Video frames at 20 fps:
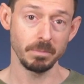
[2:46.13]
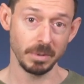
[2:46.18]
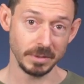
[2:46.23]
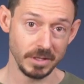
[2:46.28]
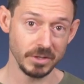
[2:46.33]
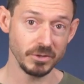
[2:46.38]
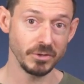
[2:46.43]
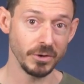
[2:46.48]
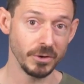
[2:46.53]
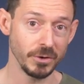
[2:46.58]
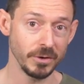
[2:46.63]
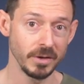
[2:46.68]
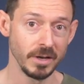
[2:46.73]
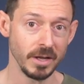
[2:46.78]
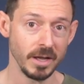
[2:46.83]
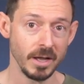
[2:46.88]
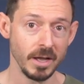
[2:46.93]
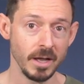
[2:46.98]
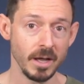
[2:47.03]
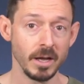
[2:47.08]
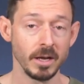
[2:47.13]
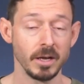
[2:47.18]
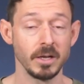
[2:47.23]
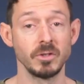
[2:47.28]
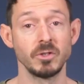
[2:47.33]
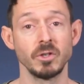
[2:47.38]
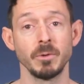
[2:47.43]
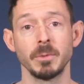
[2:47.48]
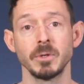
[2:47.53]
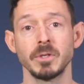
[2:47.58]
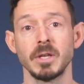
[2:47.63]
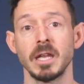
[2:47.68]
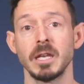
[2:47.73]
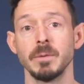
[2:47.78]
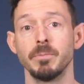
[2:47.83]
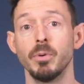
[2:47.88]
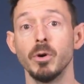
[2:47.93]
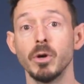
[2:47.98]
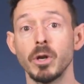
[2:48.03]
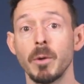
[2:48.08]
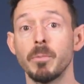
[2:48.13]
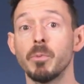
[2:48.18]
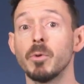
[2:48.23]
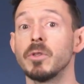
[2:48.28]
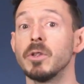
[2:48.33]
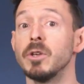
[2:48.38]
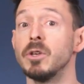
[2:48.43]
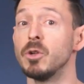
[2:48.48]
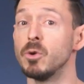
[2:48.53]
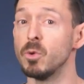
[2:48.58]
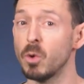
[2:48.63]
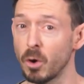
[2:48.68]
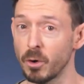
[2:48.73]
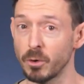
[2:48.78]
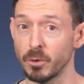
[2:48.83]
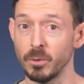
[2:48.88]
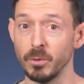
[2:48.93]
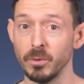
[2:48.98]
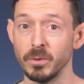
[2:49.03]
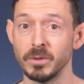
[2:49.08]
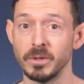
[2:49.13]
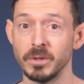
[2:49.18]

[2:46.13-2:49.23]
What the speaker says: But this year, consumers had to put up with a new hurdle.